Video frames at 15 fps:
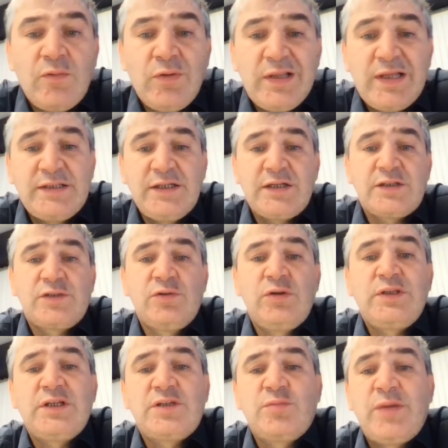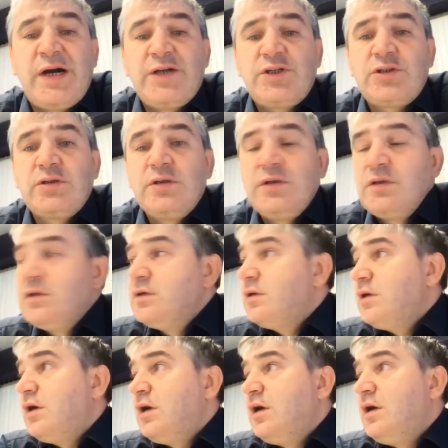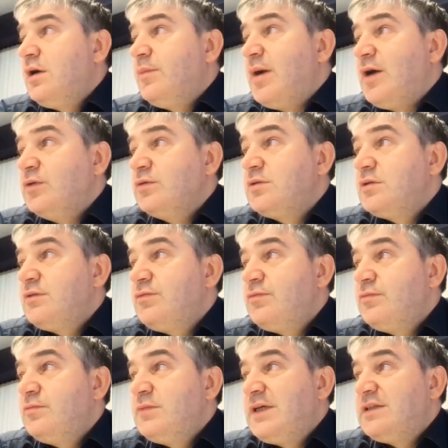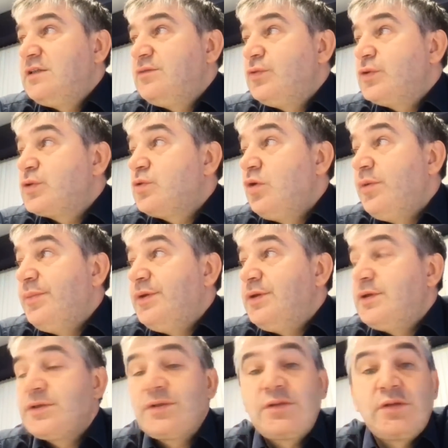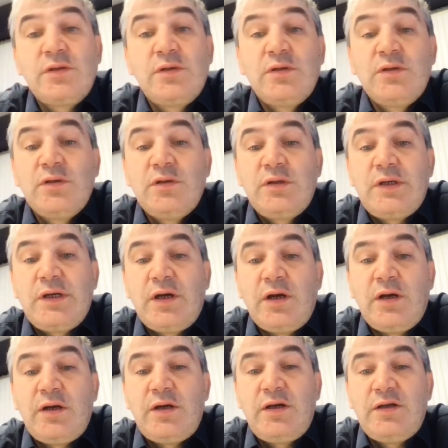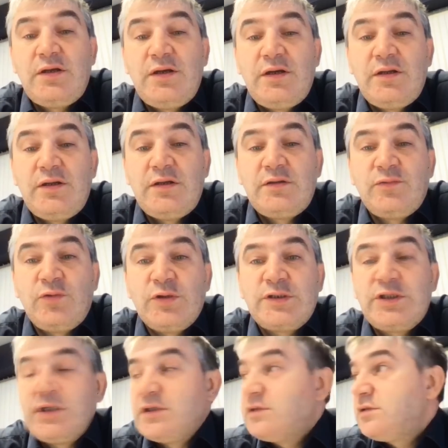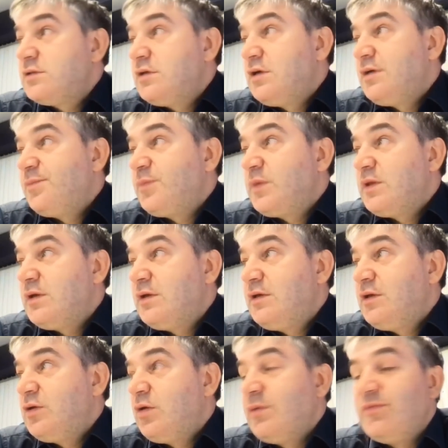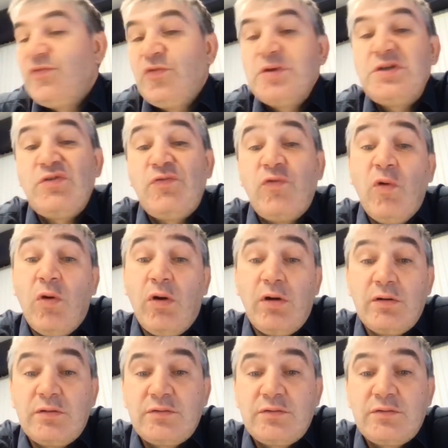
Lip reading: Well, I think it's not as much about that it was communist. It was just, you know, I'm 44,